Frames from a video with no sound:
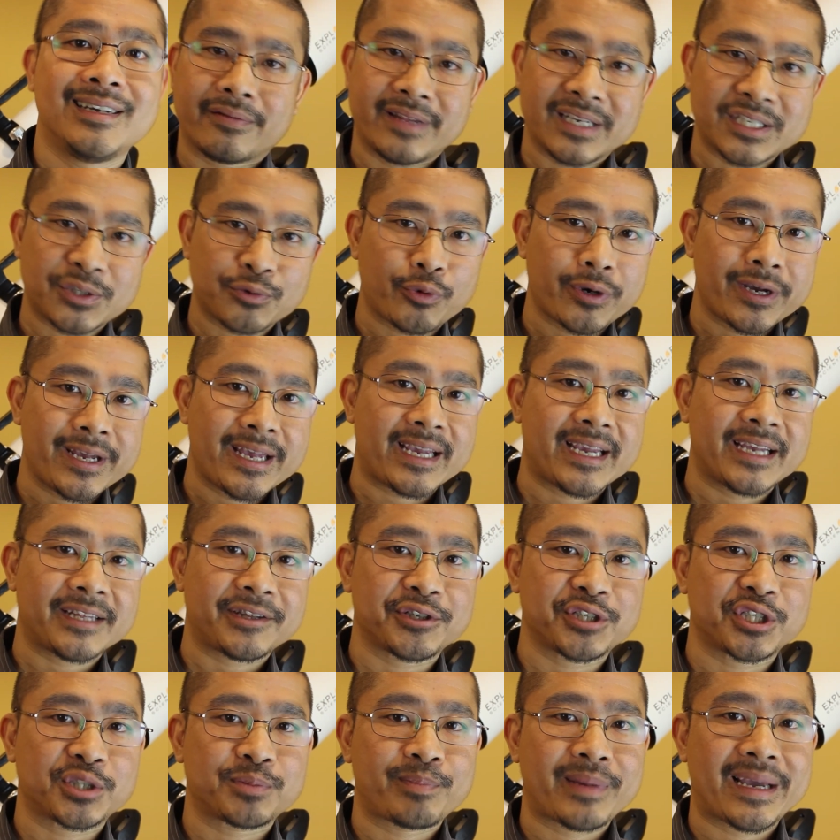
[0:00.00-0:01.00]
This way I get
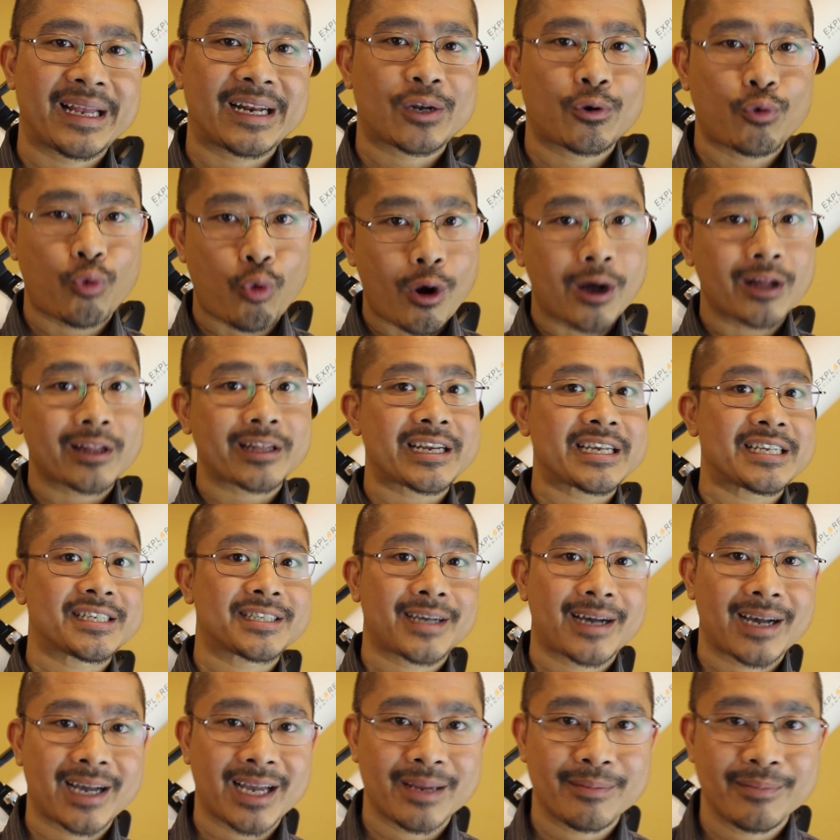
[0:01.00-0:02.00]
to spend quality
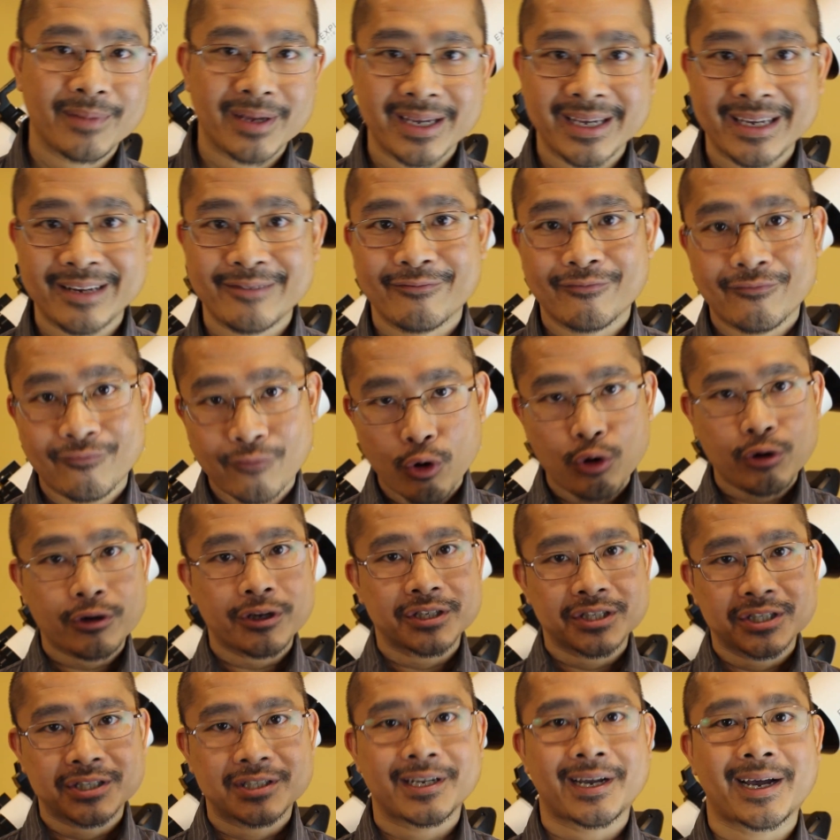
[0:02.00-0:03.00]
time and
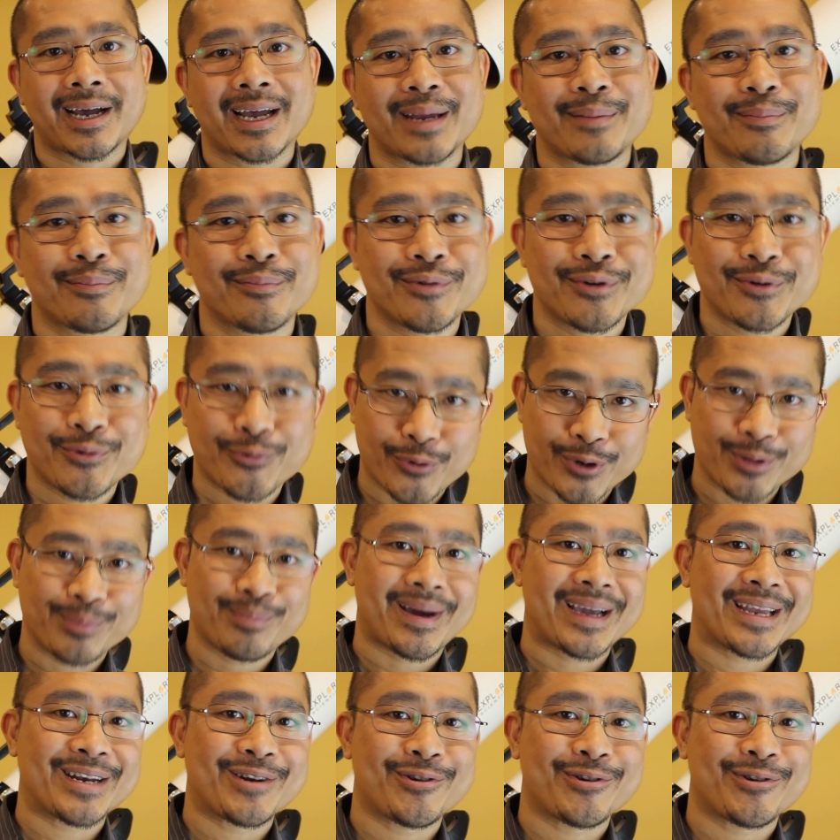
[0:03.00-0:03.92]
focus time with my